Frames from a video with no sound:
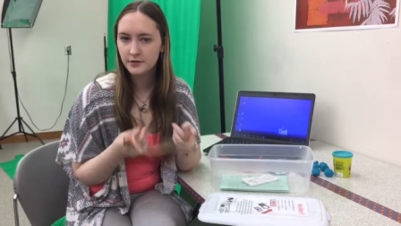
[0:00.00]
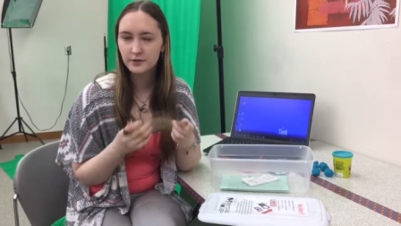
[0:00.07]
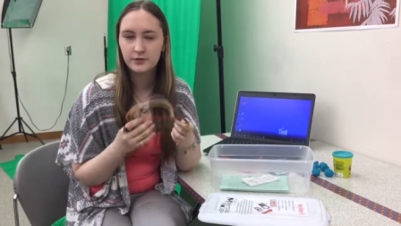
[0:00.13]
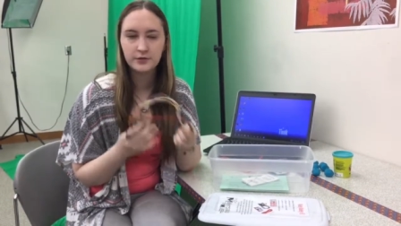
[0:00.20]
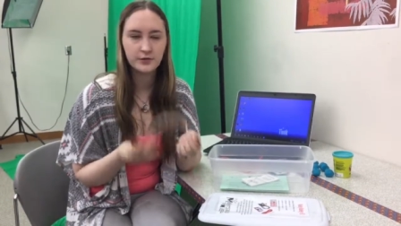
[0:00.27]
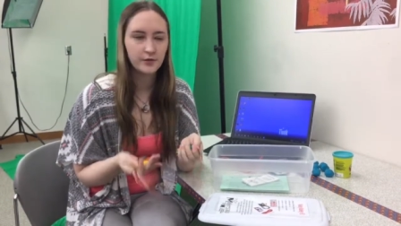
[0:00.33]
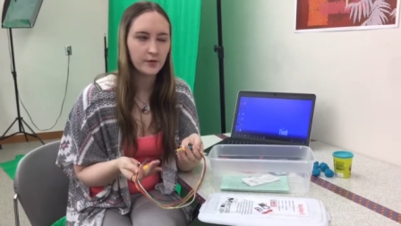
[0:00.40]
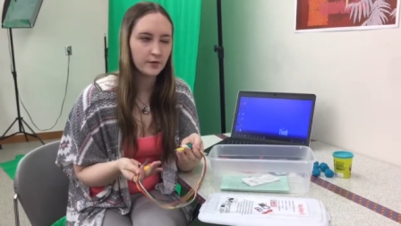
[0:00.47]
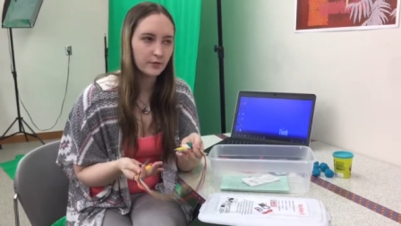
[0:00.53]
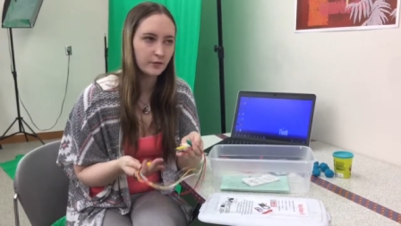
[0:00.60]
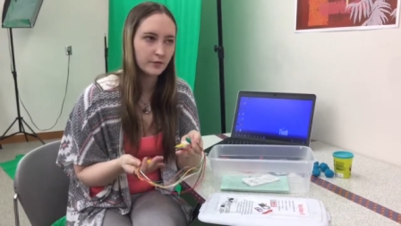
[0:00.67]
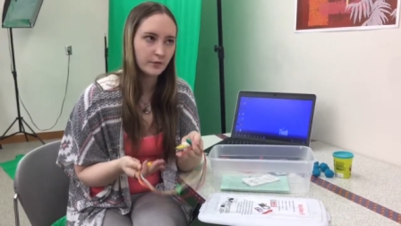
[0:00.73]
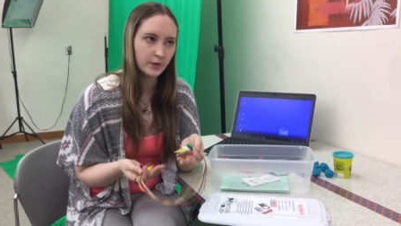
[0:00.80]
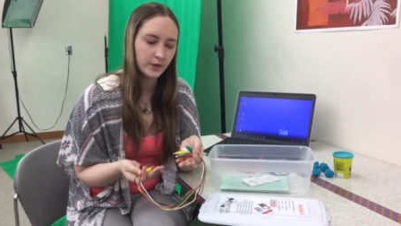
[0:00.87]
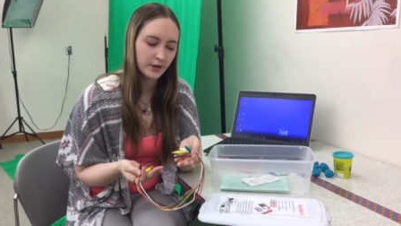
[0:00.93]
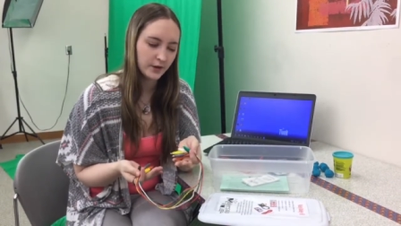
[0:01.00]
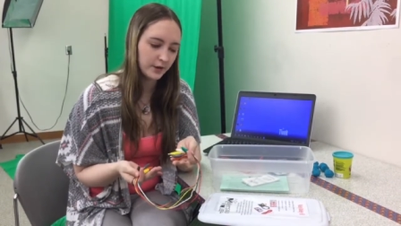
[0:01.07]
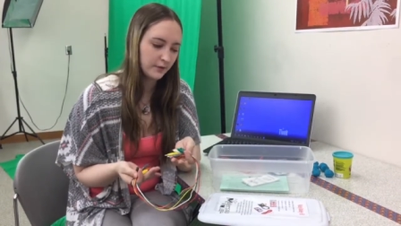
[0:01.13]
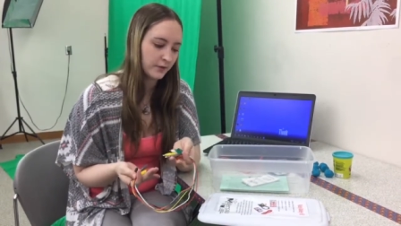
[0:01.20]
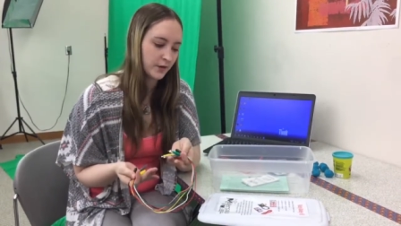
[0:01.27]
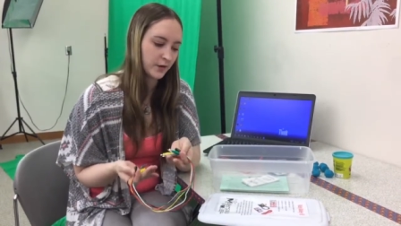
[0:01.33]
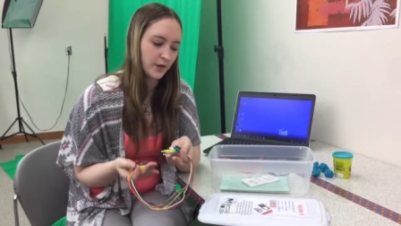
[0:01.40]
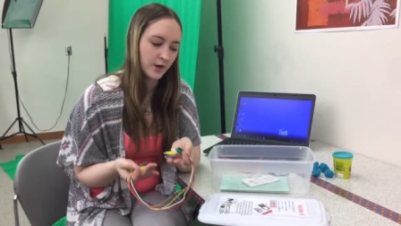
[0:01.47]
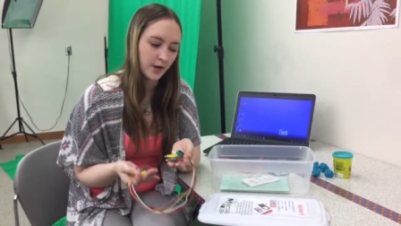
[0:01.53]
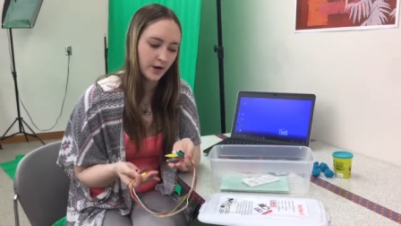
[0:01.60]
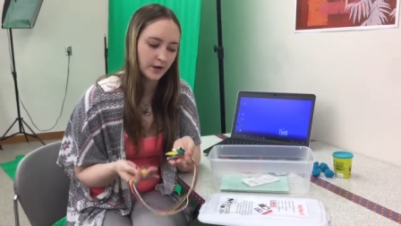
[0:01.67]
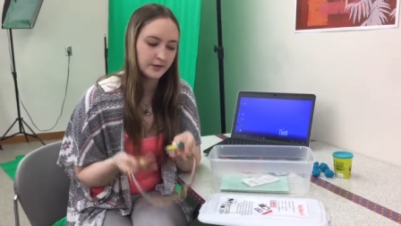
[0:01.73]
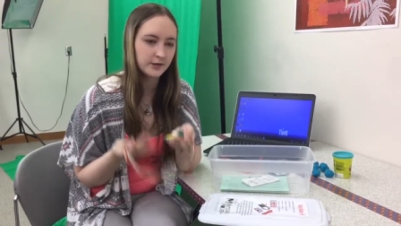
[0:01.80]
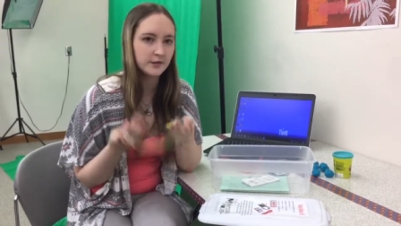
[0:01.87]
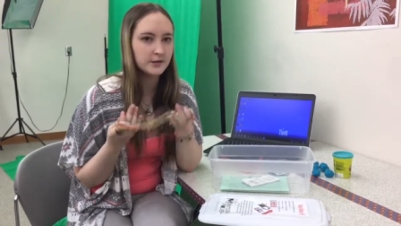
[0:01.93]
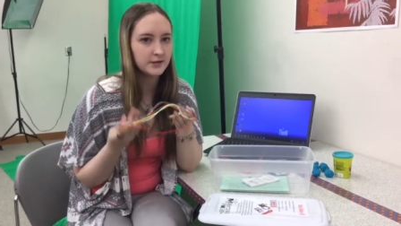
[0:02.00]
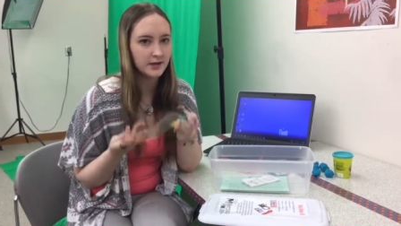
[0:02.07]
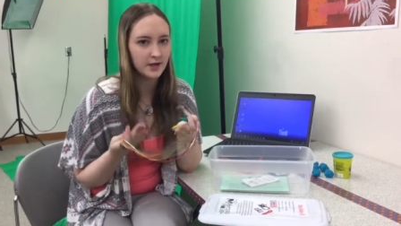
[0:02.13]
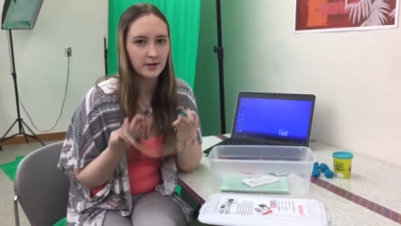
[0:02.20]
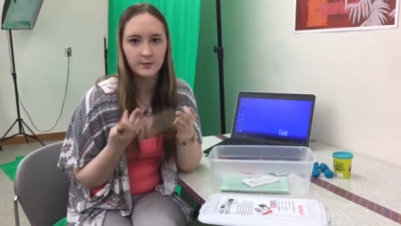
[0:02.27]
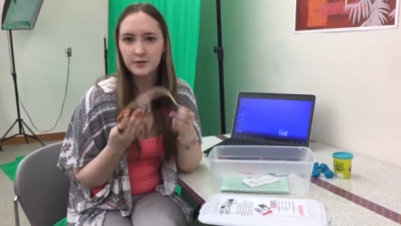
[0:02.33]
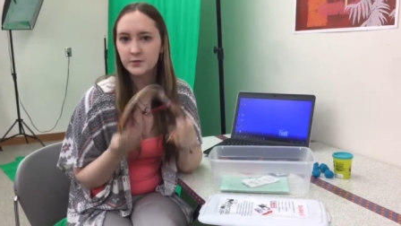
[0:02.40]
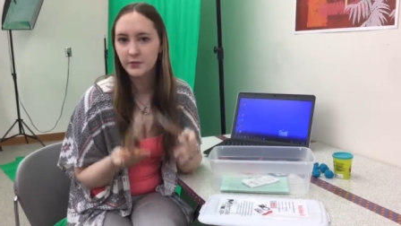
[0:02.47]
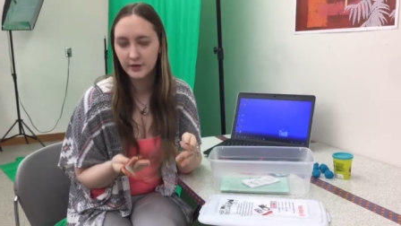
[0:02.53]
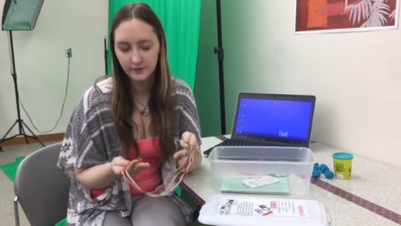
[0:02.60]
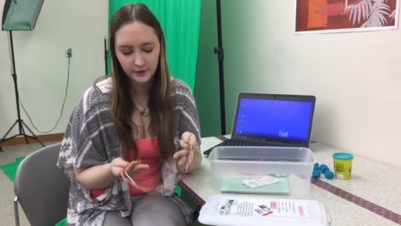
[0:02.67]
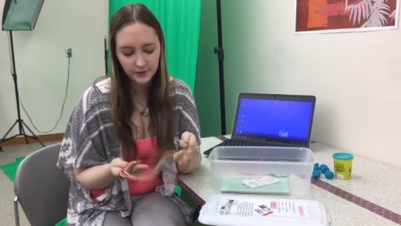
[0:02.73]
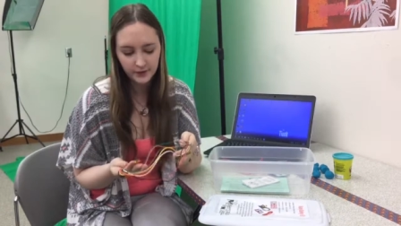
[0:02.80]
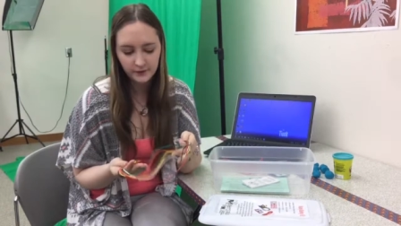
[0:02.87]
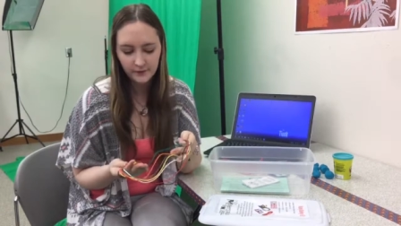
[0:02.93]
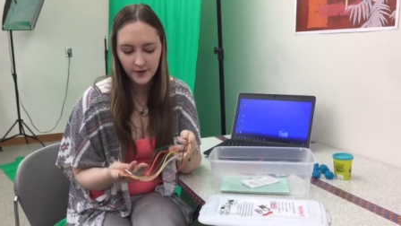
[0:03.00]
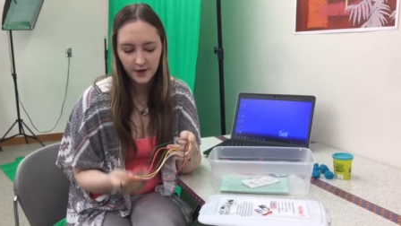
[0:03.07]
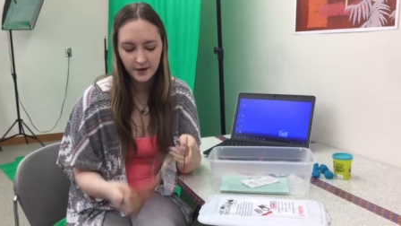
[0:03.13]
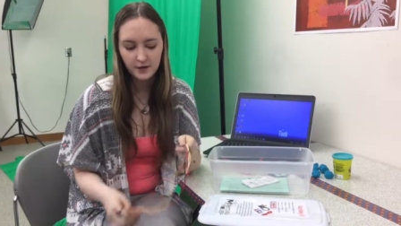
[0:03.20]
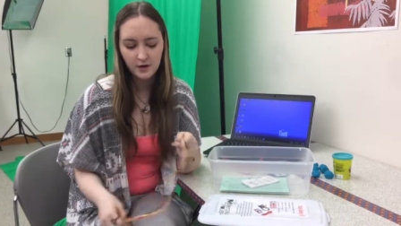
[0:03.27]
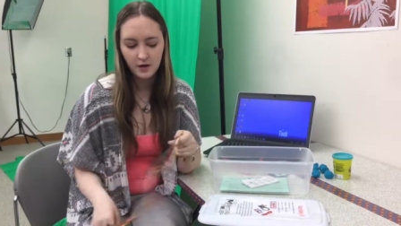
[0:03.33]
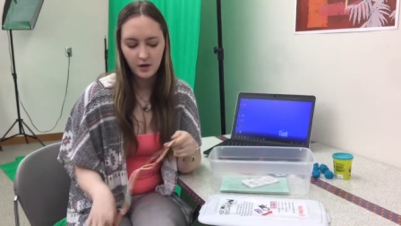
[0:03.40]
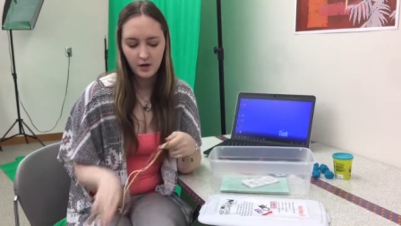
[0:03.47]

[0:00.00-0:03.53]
so don't worry if they're not the same. It's perfectly fine.